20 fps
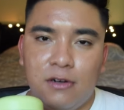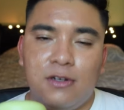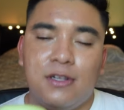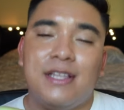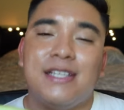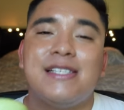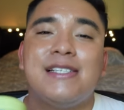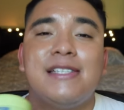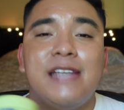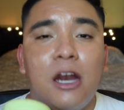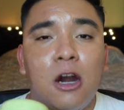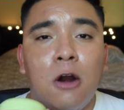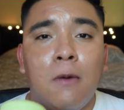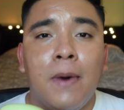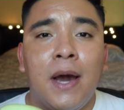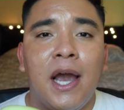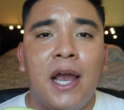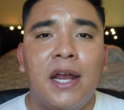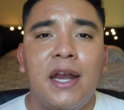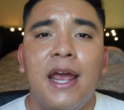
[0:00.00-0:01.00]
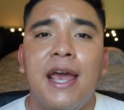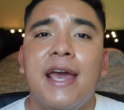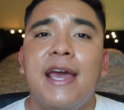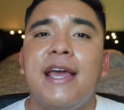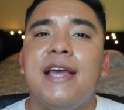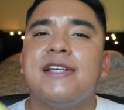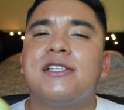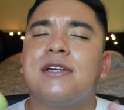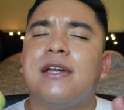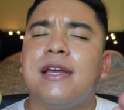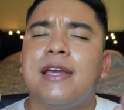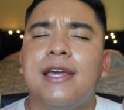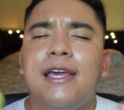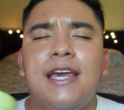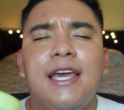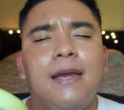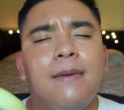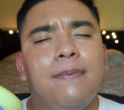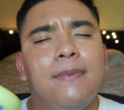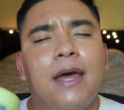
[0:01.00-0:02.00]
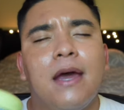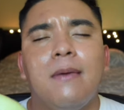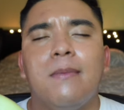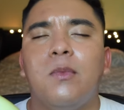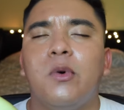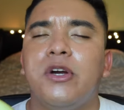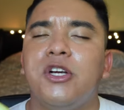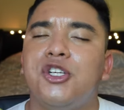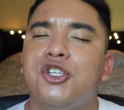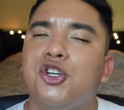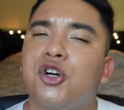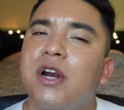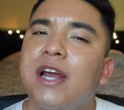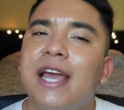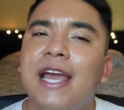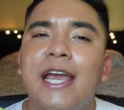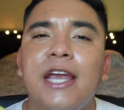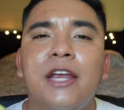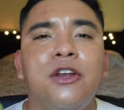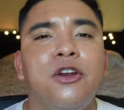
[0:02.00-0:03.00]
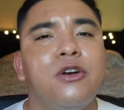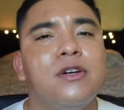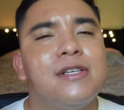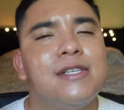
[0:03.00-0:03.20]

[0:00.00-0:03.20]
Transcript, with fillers: so the ceramide is going to keep that moisture in your